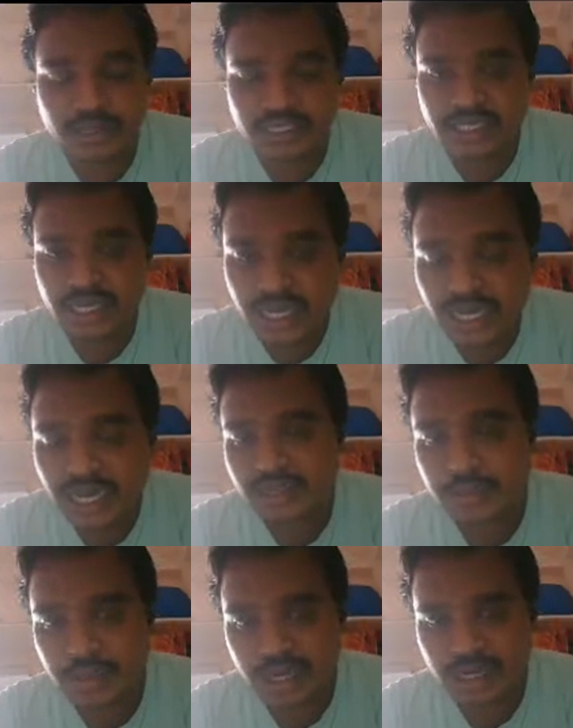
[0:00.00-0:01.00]
will be
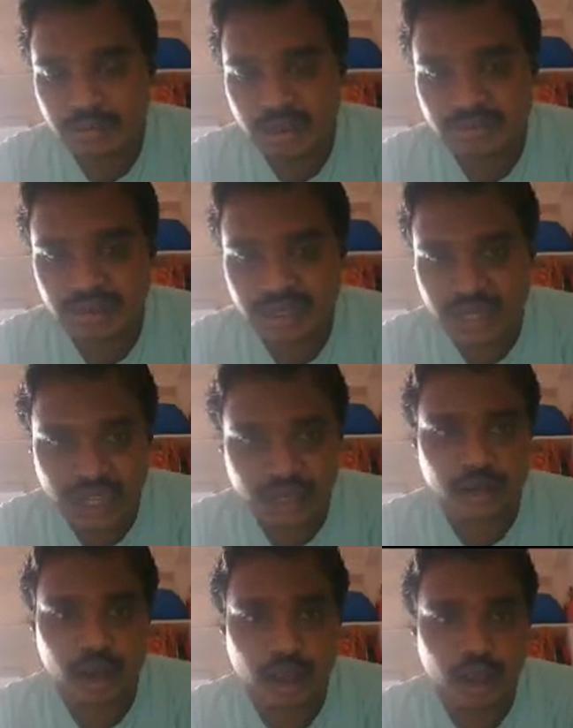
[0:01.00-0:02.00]
settled at the bottom of the
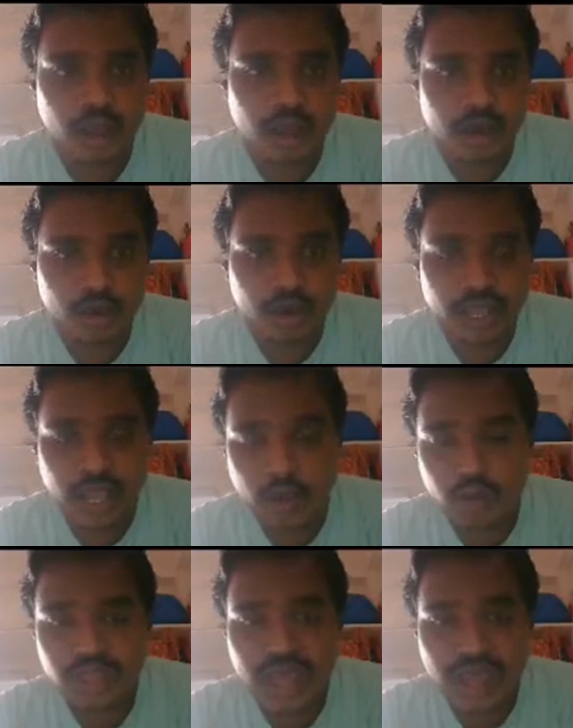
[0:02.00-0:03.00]
tank. Okay,
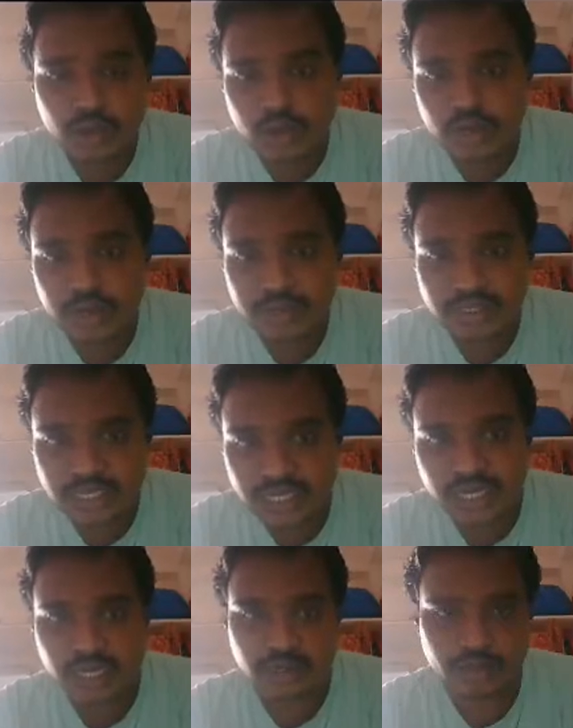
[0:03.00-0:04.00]
how they are going to be
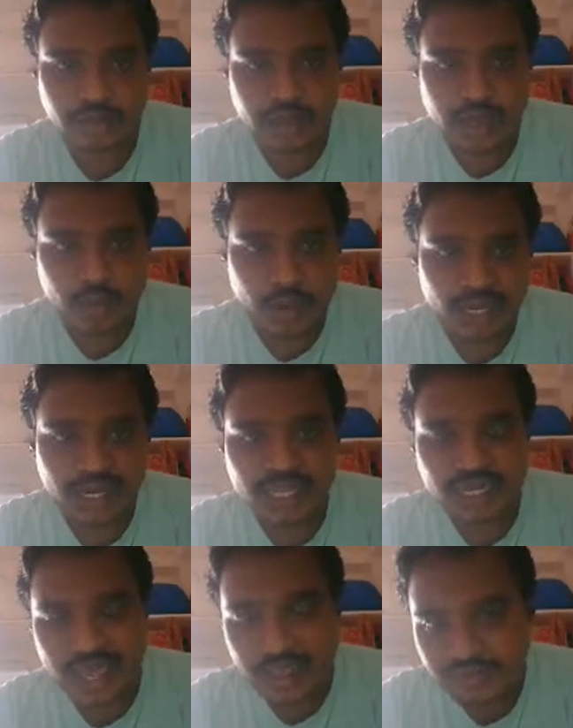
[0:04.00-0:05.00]
settled? What are
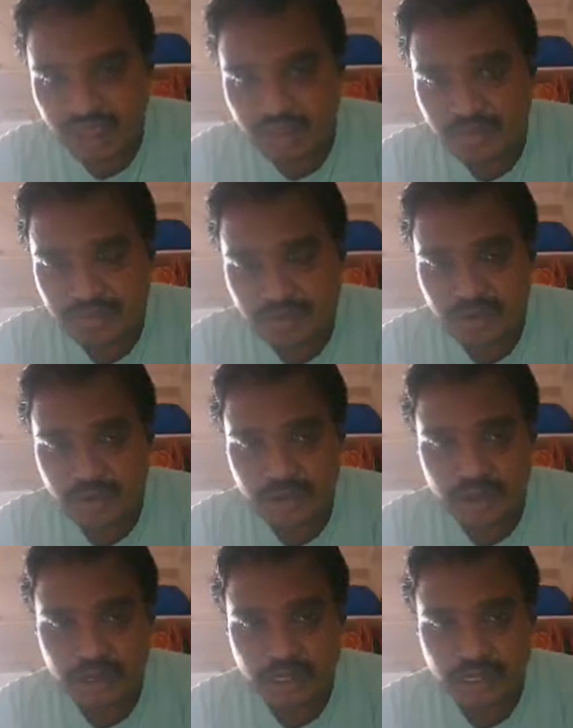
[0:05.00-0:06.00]
the types
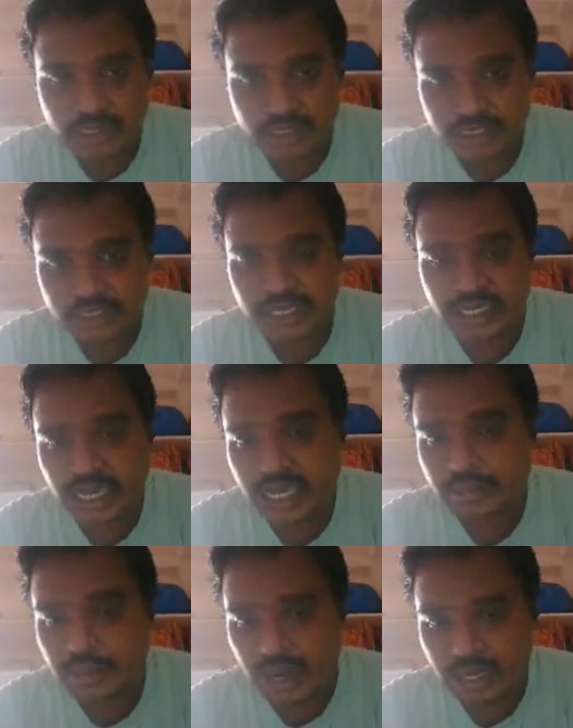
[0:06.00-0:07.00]
of this
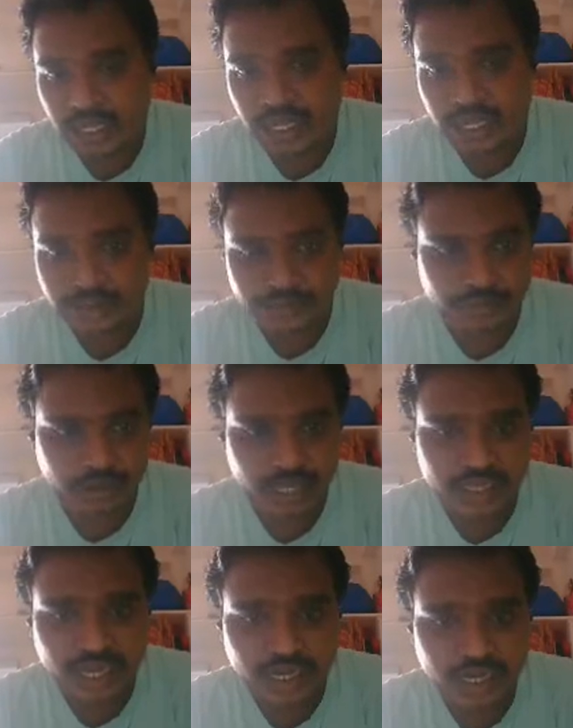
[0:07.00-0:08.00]
settling particles?
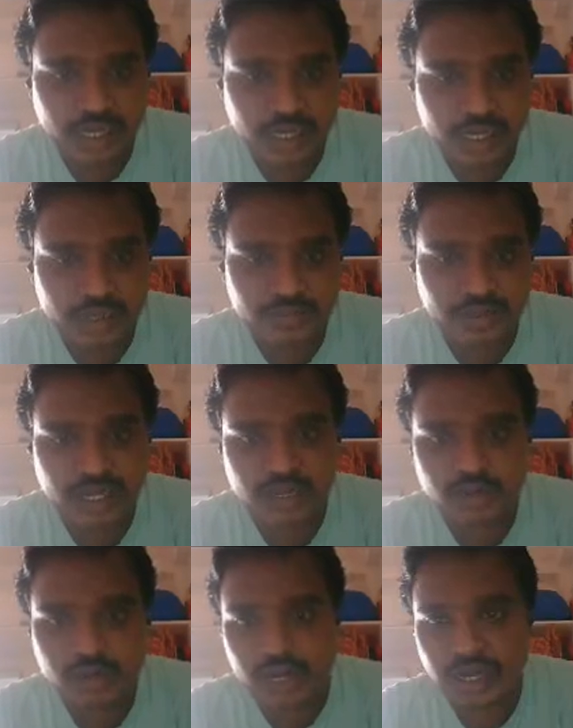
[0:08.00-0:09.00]
Okay, that we
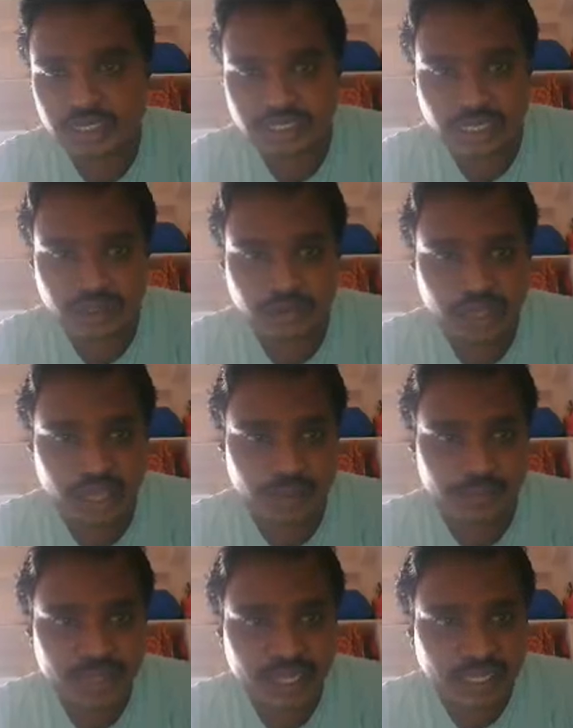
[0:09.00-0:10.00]
need to understand.
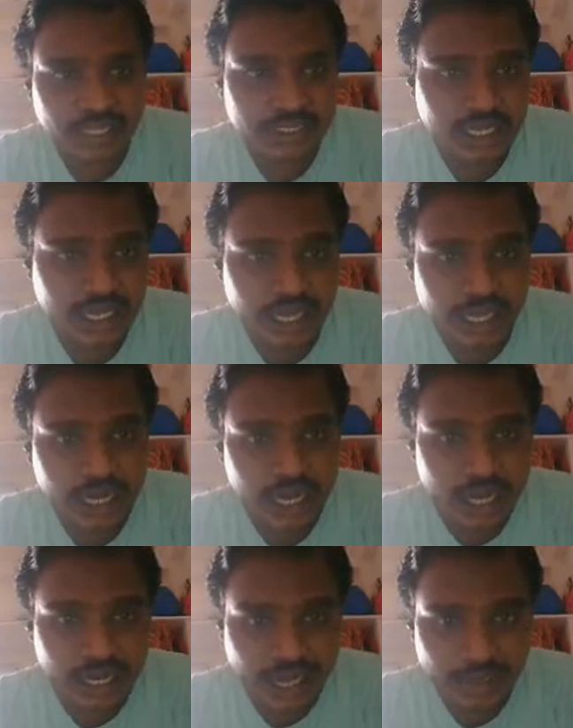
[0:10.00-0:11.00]
Okay, see
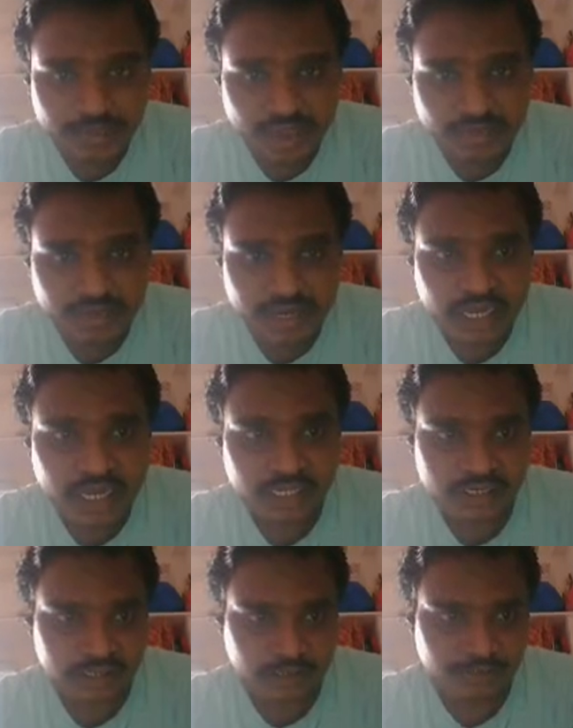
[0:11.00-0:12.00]
here, types of
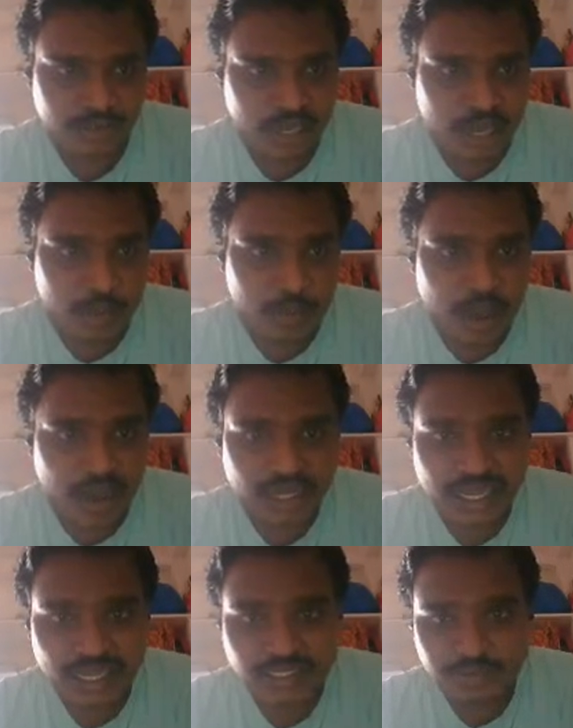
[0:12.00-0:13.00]
settlings.
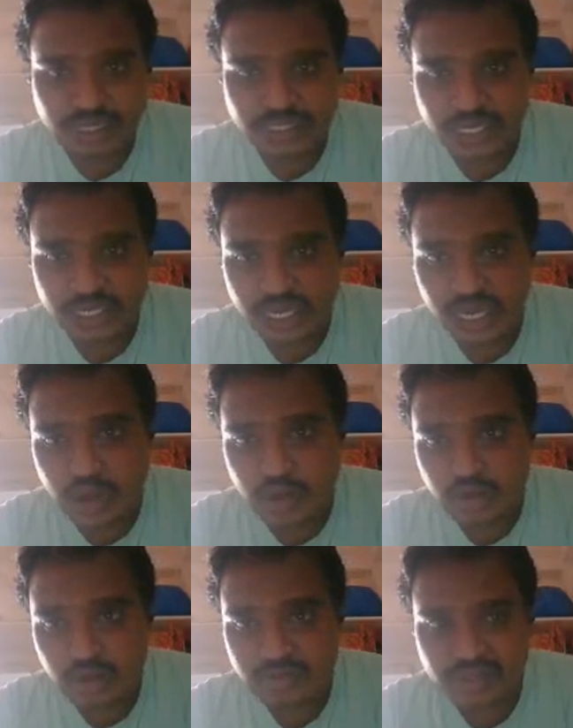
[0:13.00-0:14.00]
Particles may
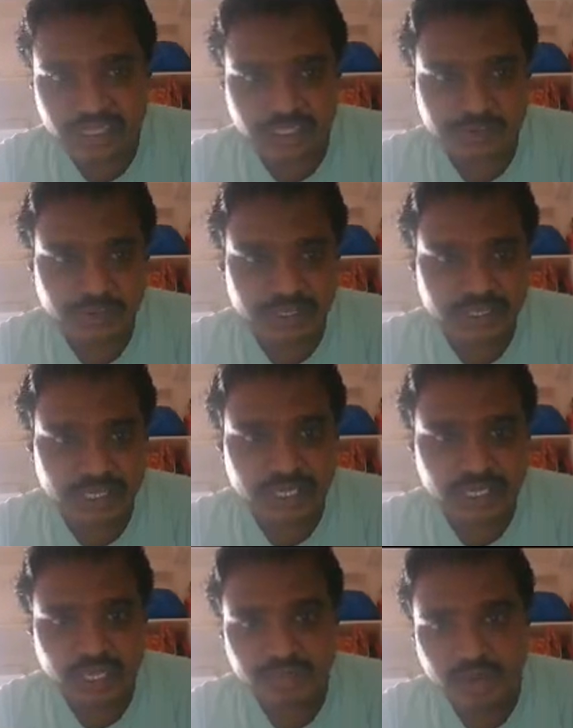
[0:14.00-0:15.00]
settle out of a
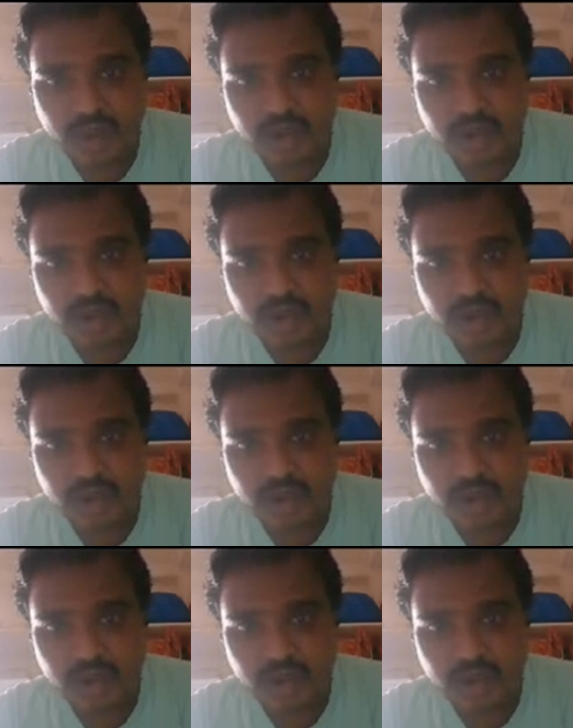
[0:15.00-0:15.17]
suspension